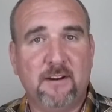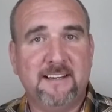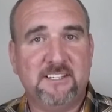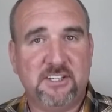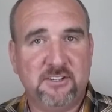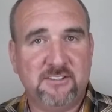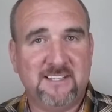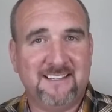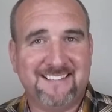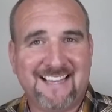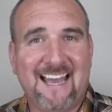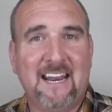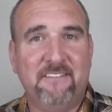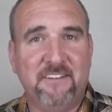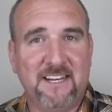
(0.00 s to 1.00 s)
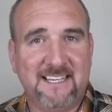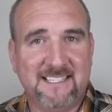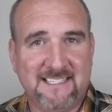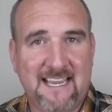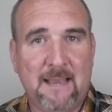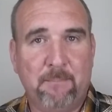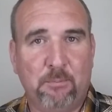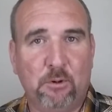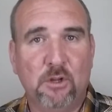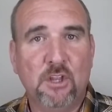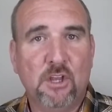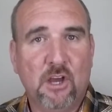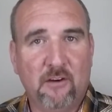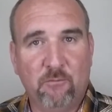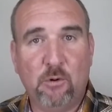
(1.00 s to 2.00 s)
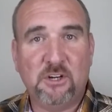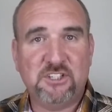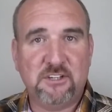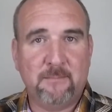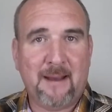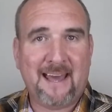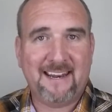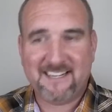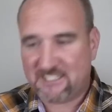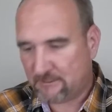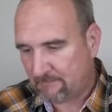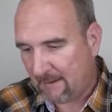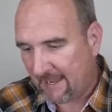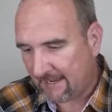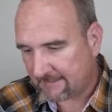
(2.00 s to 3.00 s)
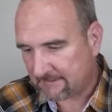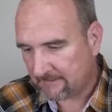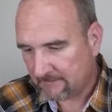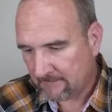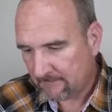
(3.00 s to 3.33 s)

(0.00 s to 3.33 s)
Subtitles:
it to use it as kind of an example of what you might expect.